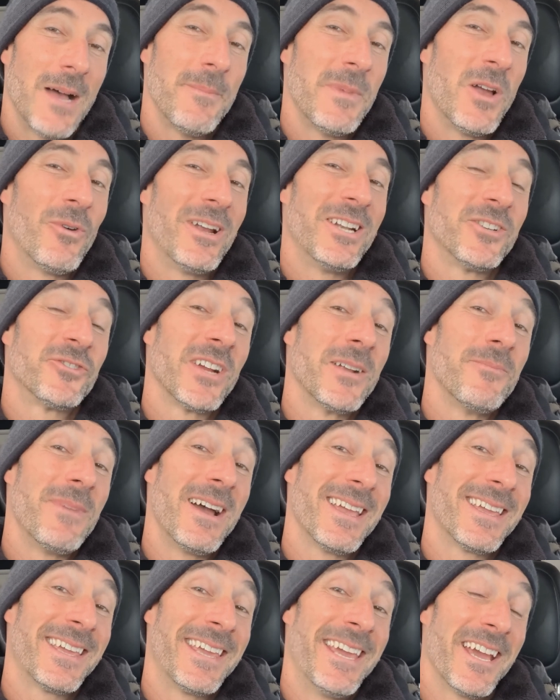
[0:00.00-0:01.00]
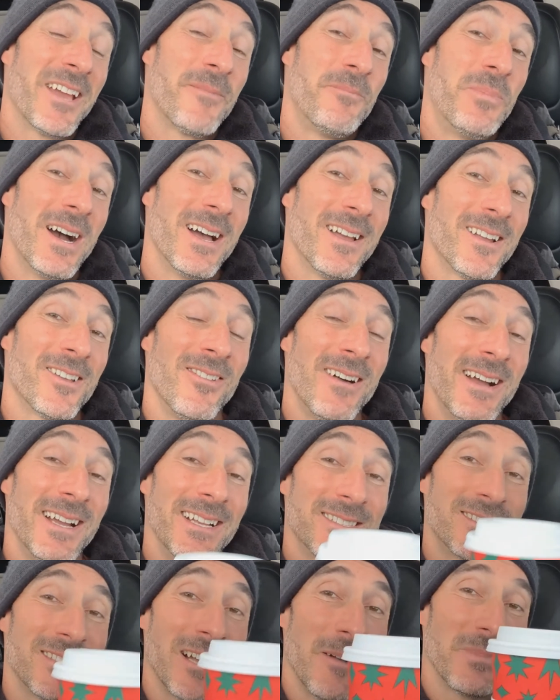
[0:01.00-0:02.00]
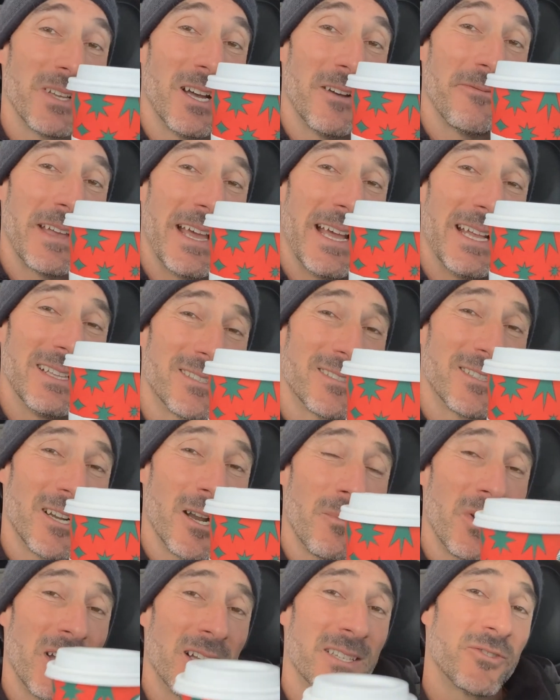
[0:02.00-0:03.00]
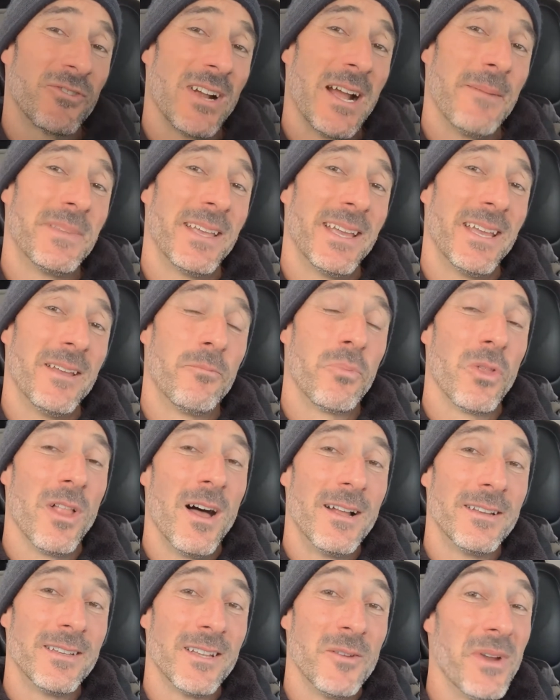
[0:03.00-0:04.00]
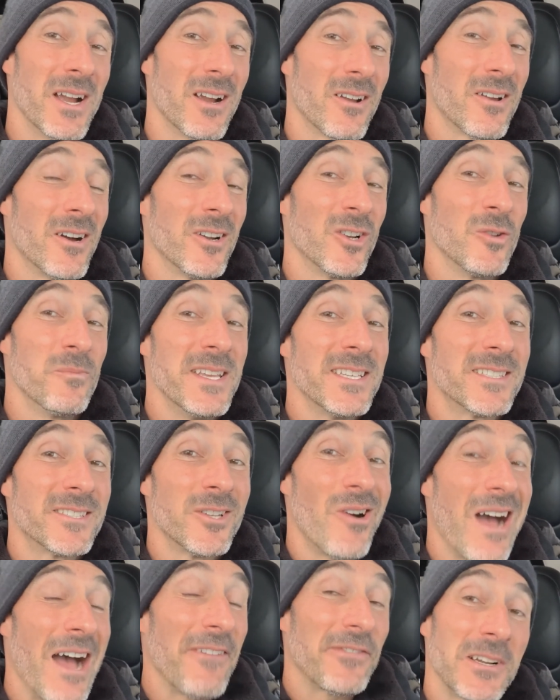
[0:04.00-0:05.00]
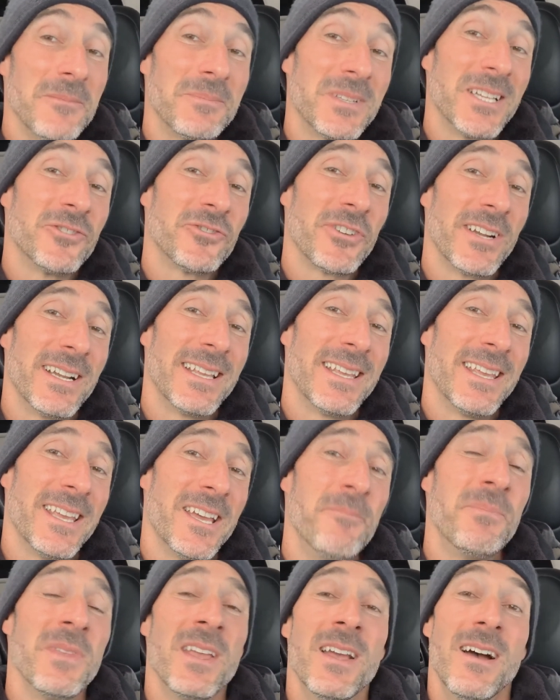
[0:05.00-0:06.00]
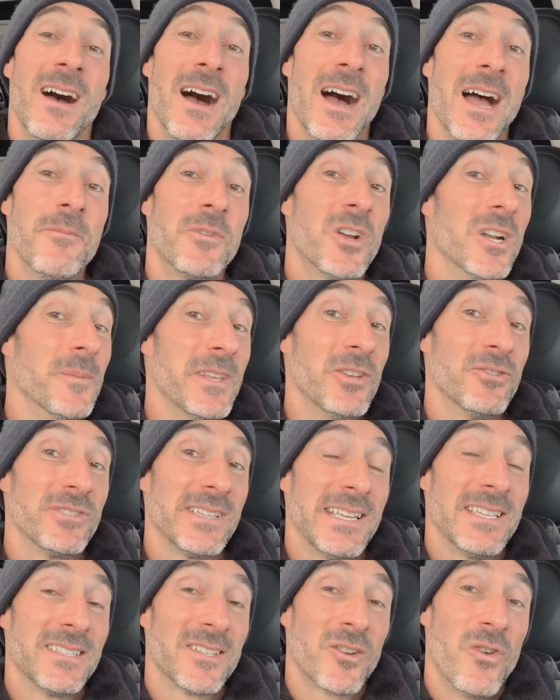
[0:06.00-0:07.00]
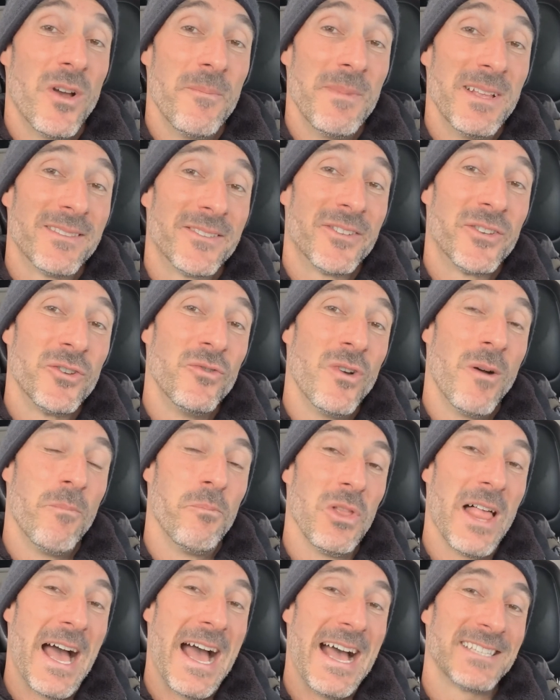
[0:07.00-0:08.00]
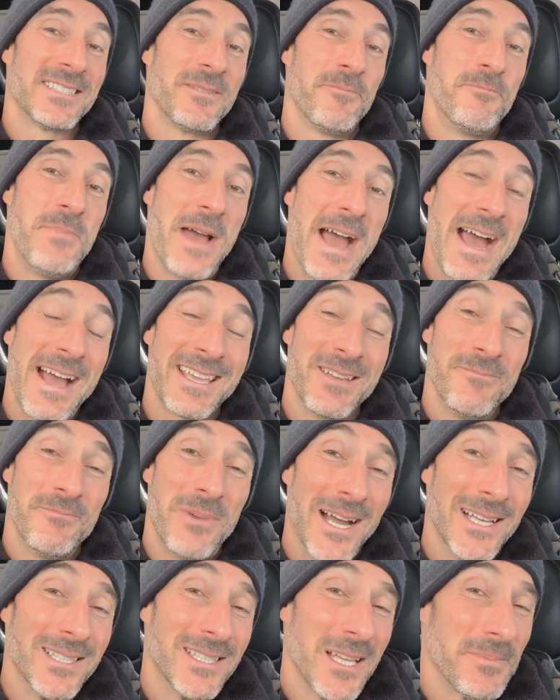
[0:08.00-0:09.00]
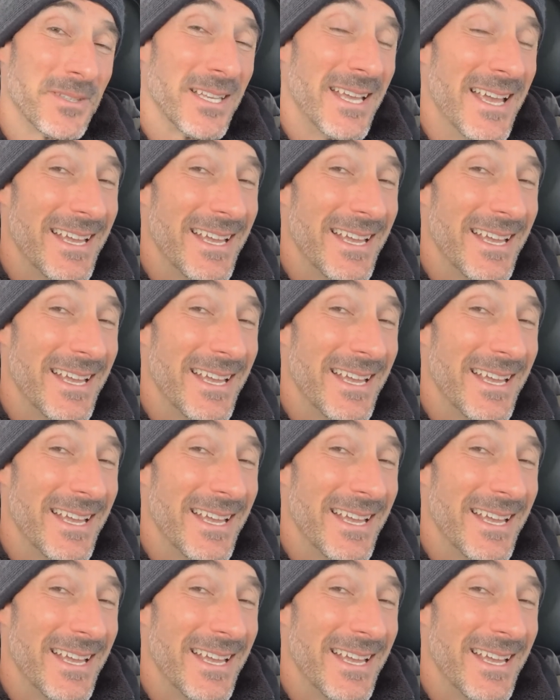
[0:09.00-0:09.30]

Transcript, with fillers: On my way to train my kick butt client, stopped off at Starbucks, grabbed a blonde Americano misto. After I'm done training him, I'm going to be using his equipment to blast back and biceps.